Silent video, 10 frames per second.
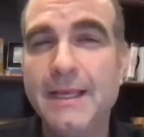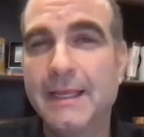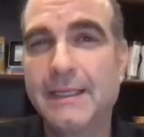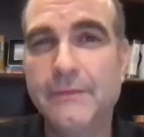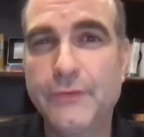
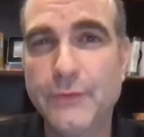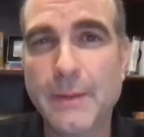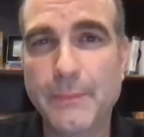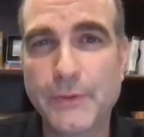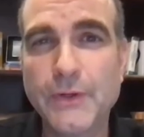It gives you an
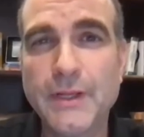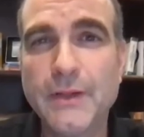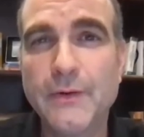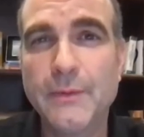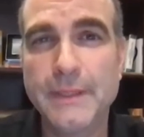opportunity,
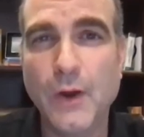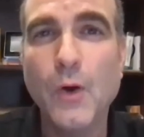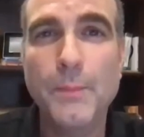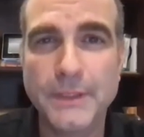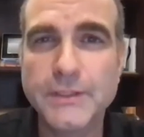though, to be
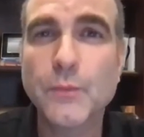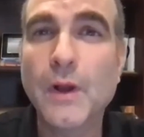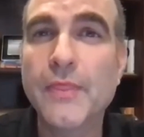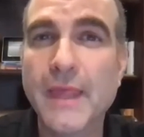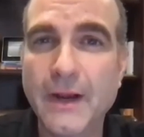open to
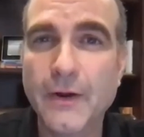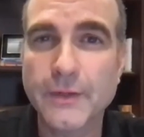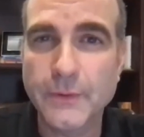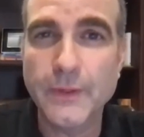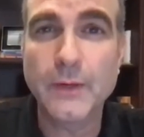what they are
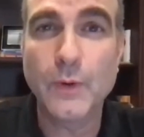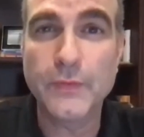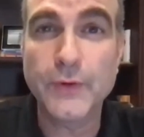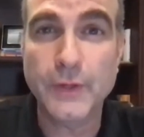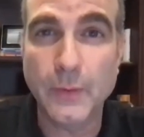doing and what
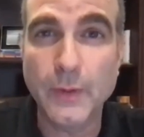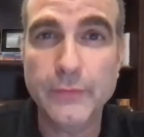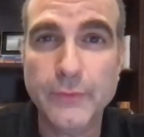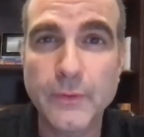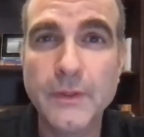they're going
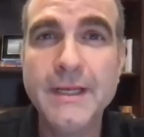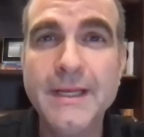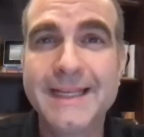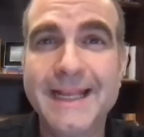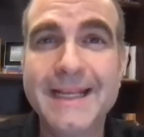through.
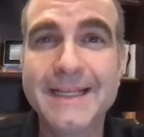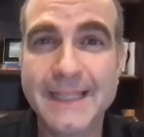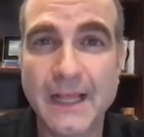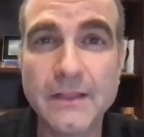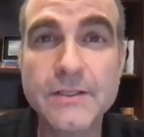Getting
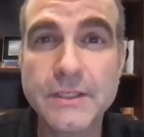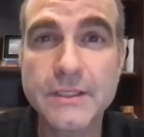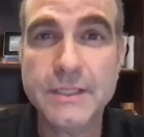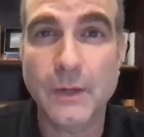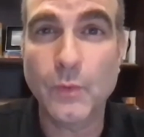
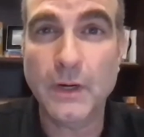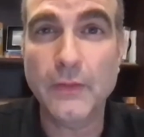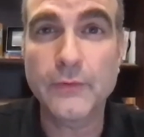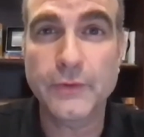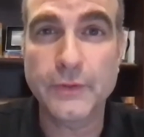intelligence on what
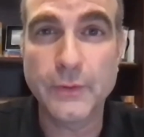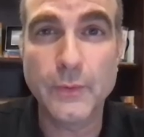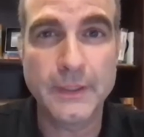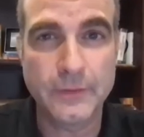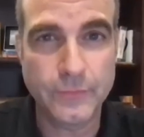others are
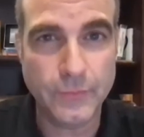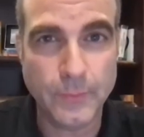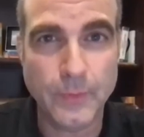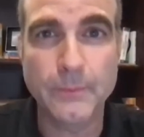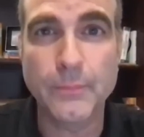doing is
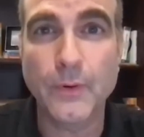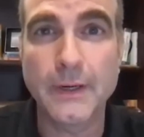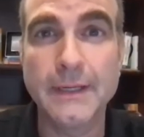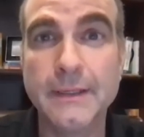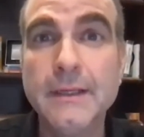super
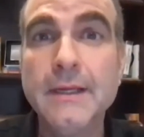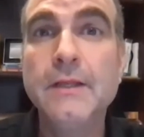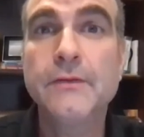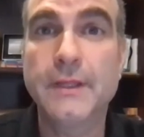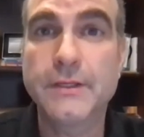important
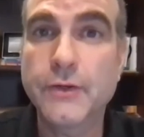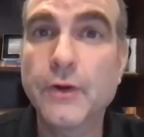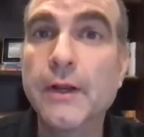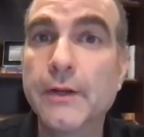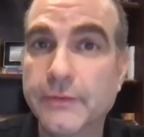so that you're
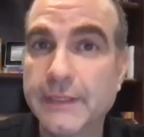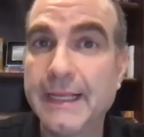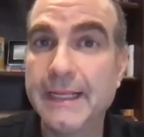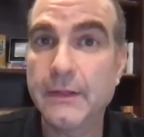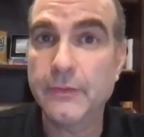
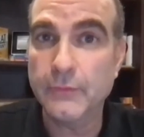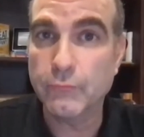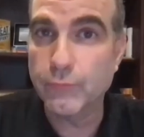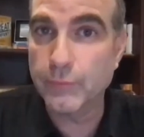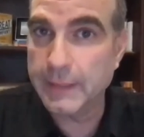understanding the
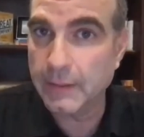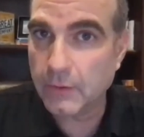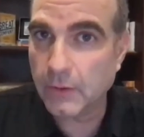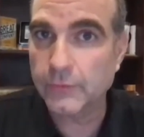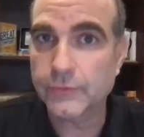real
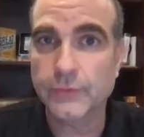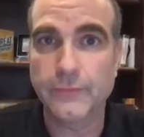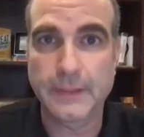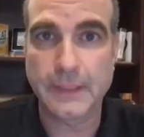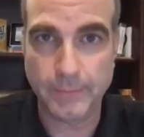culture of
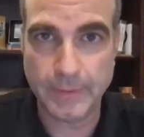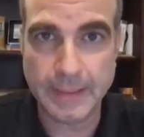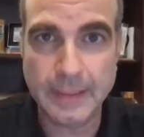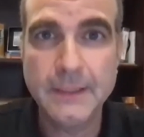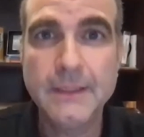the
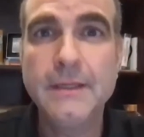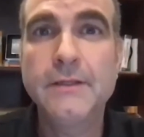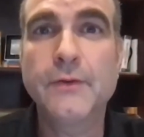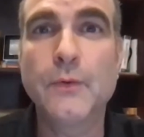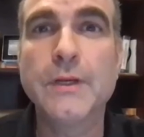company.
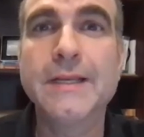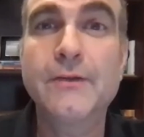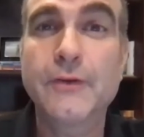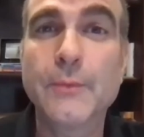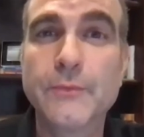So in
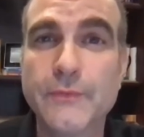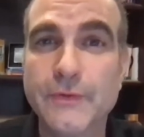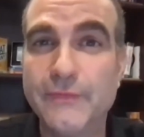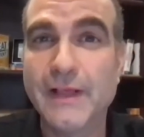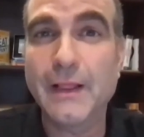terms of
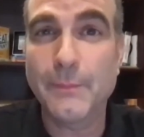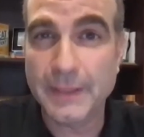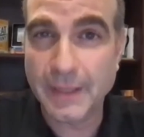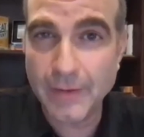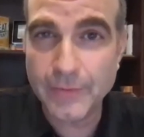
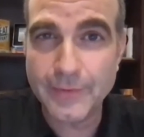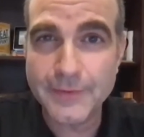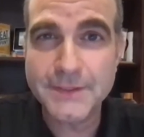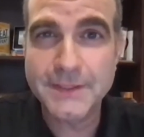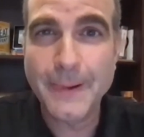developing
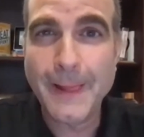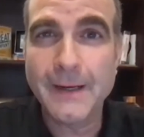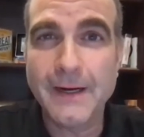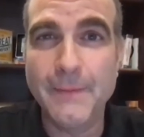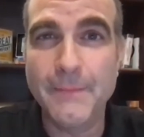others,
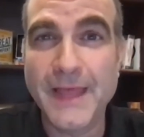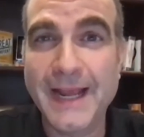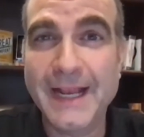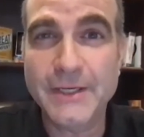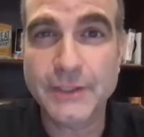that
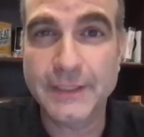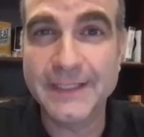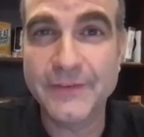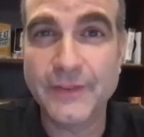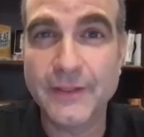actually
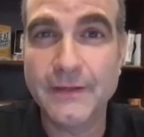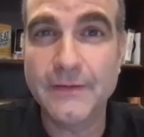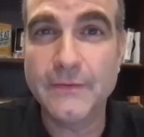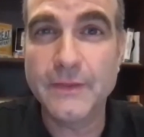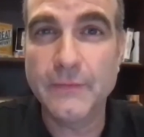is
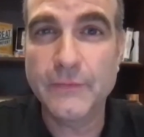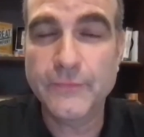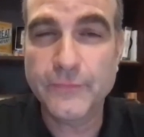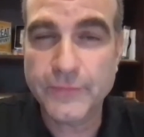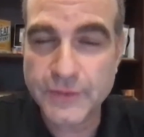the
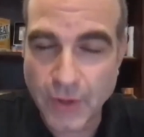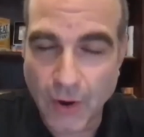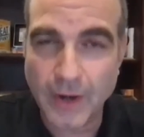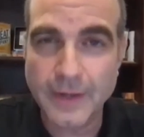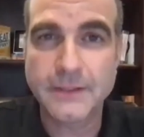
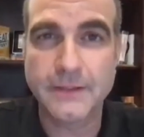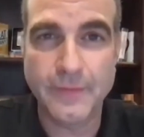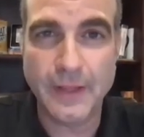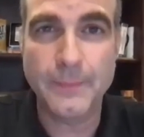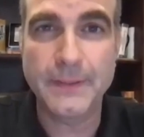start to
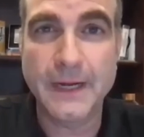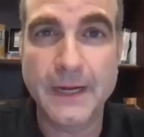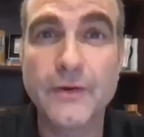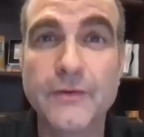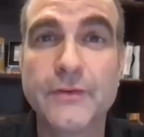developing
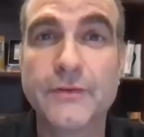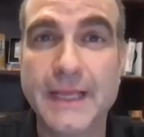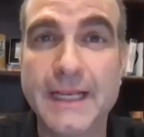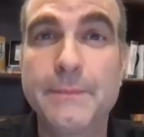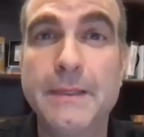others, is
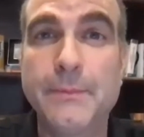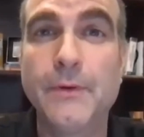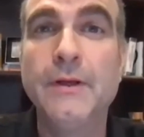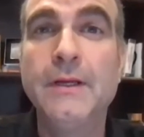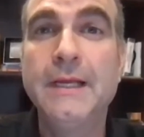getting
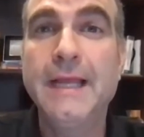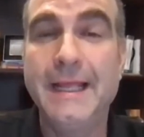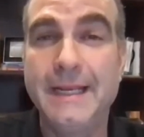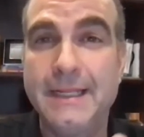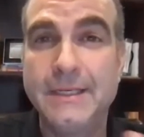people
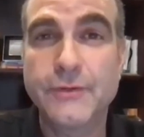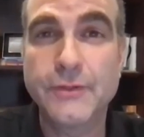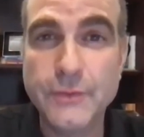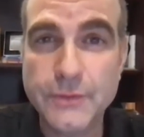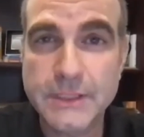and
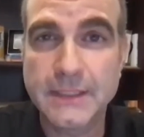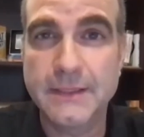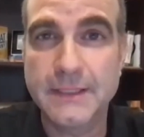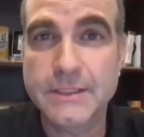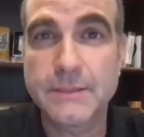introducing
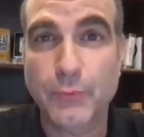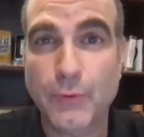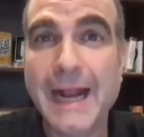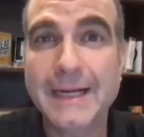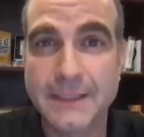this
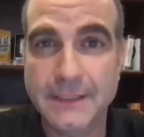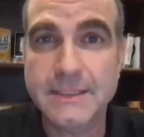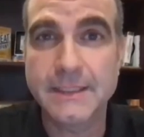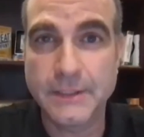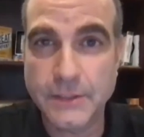practice
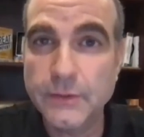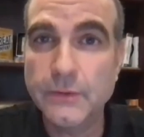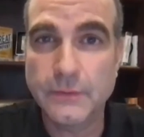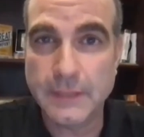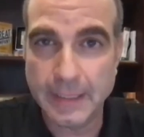
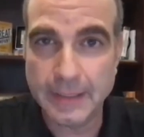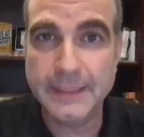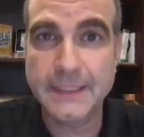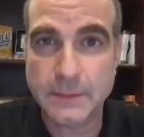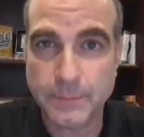into daily
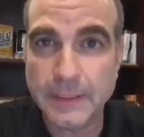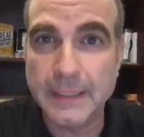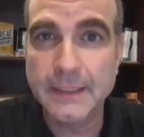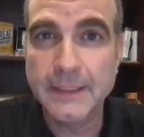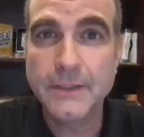
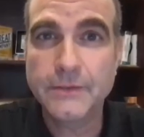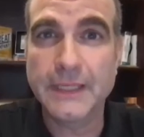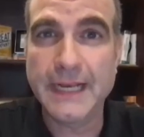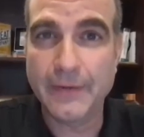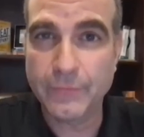discipline so
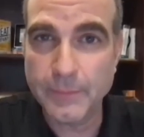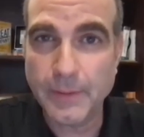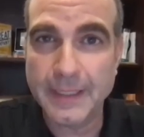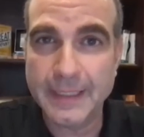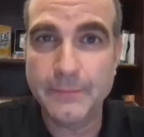that
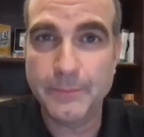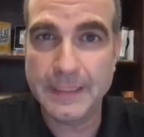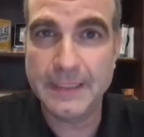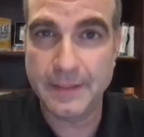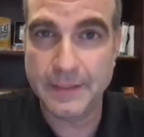everybody can be
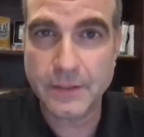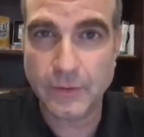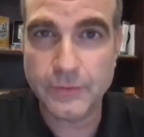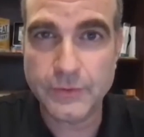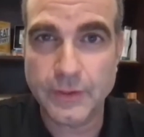in this
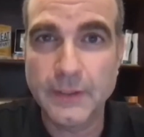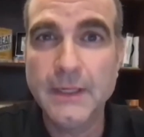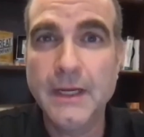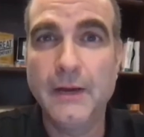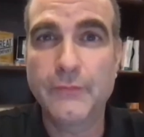culture
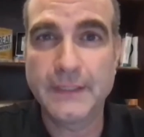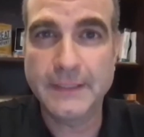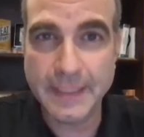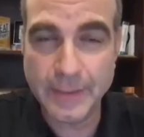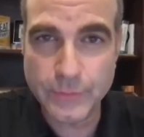of
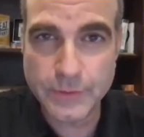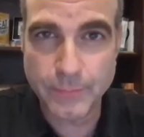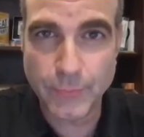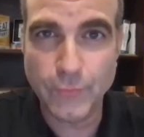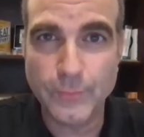continuous
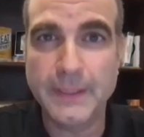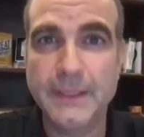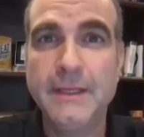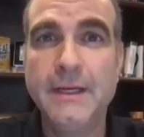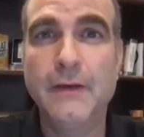improvement,
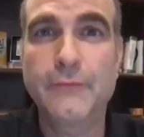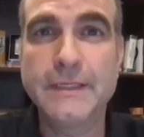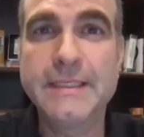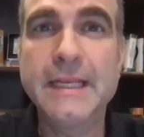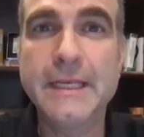of
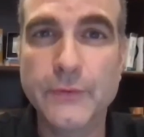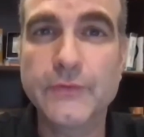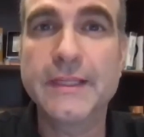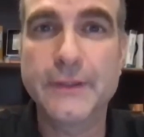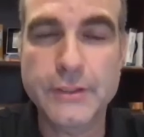continuous
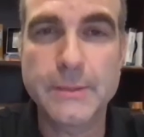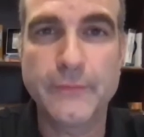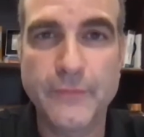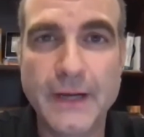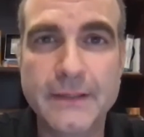leadership
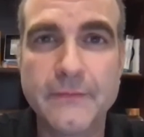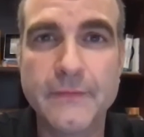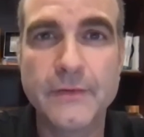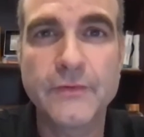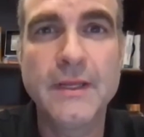
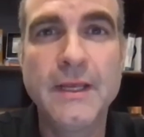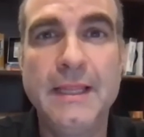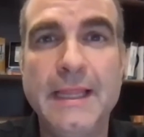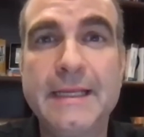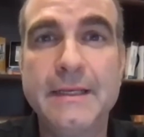effectiveness,
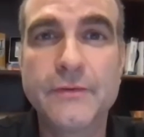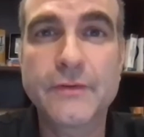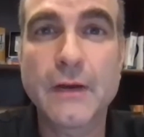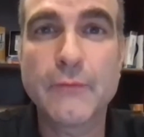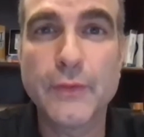and they can
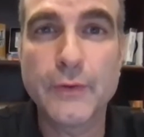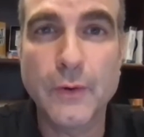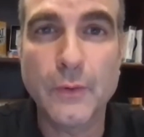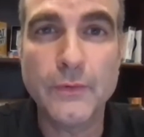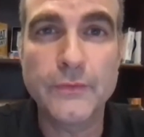discover the
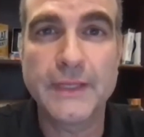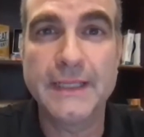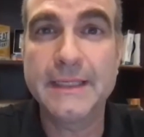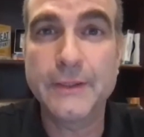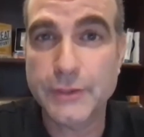goals
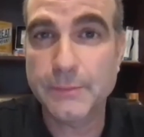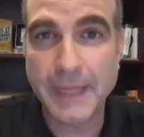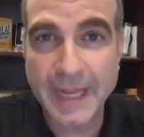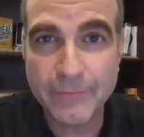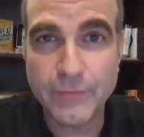and leadership
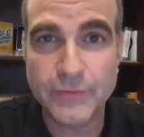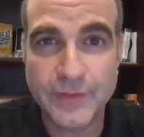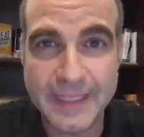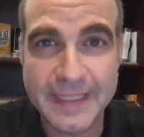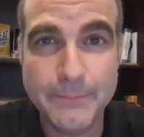behaviors
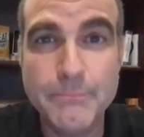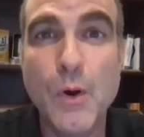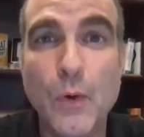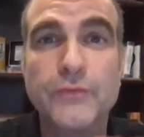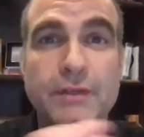that they
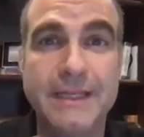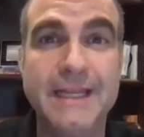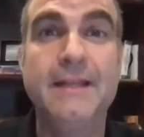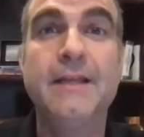most need